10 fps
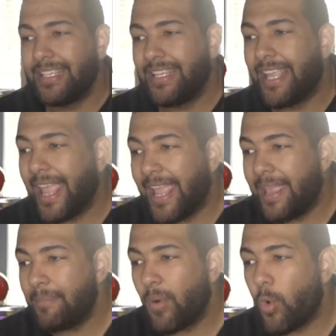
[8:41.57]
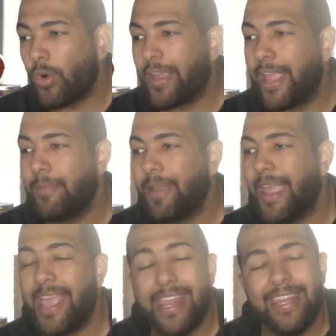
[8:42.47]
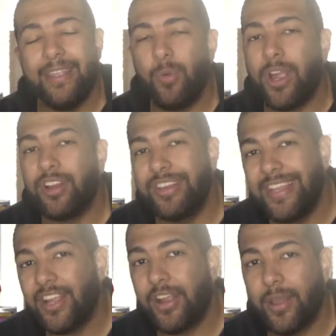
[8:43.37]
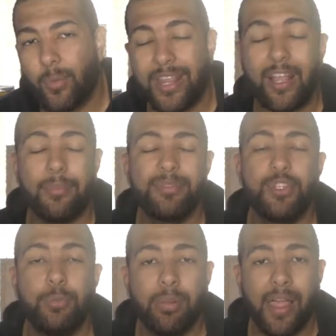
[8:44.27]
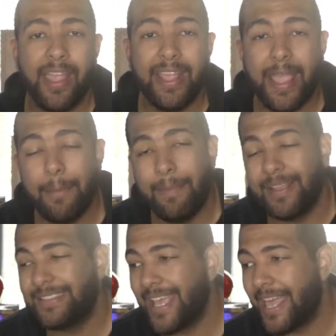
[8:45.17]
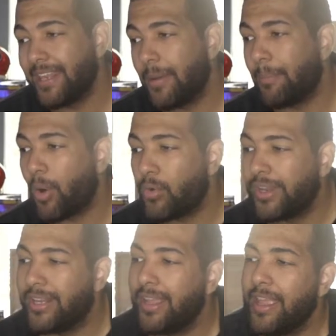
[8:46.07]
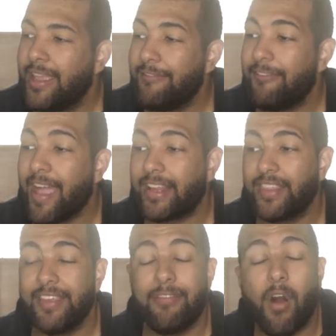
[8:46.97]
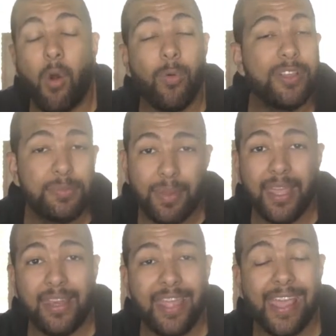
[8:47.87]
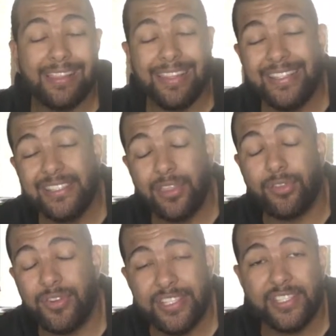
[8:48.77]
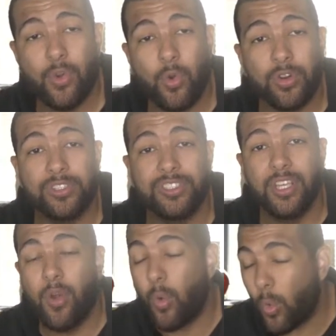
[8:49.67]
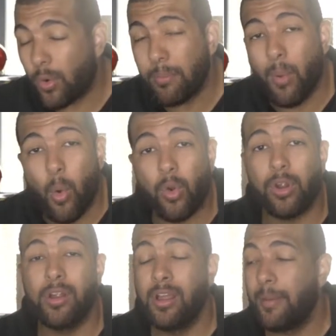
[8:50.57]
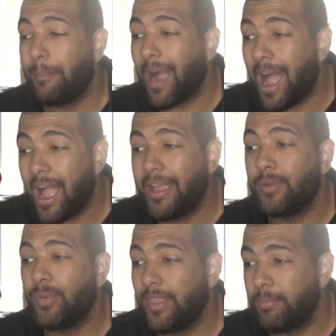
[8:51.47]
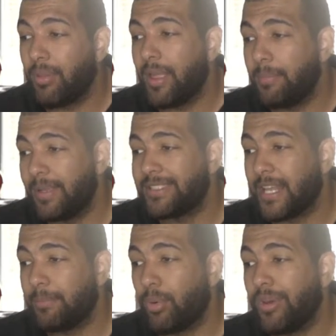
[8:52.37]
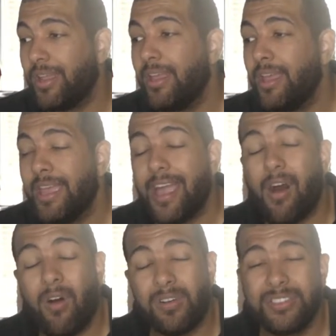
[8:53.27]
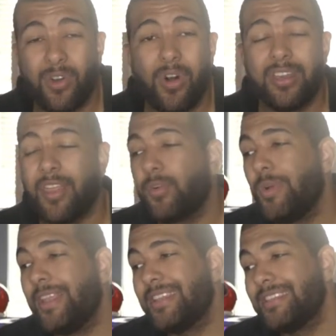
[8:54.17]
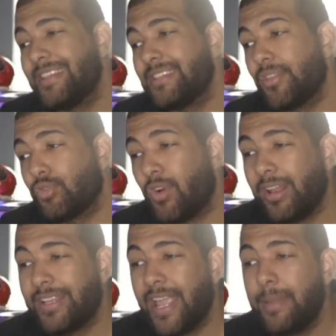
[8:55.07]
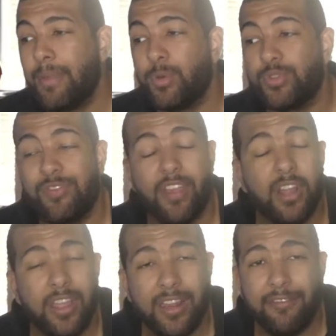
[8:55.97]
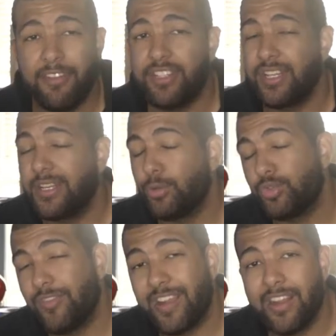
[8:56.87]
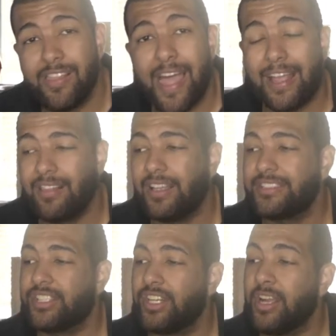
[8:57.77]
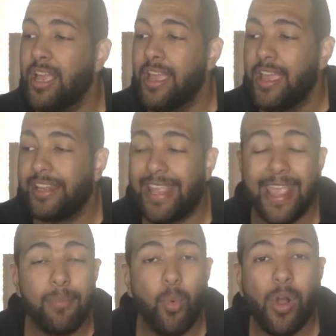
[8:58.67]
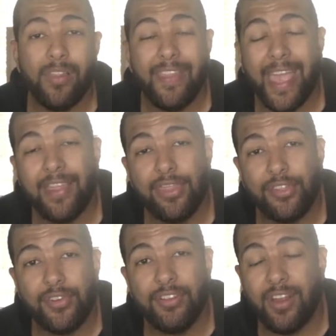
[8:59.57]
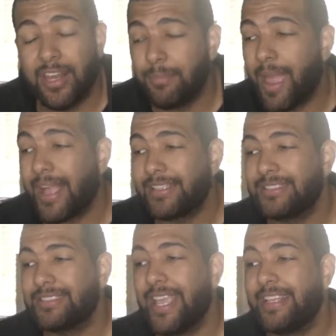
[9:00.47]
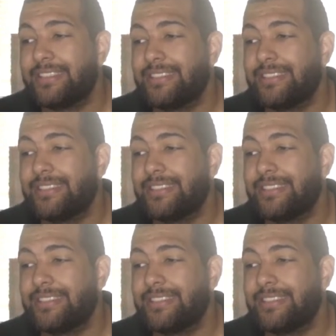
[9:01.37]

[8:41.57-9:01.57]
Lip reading: game or came anywhere near it when it comes to playing a Big Ten opponent. In fact, they've always been at least 3 scores or more behind when they play a Big Ten opponent. Also, another weakness is the run game. It was very inefficient. It was very lackluster. In game one, they had 3 running backs take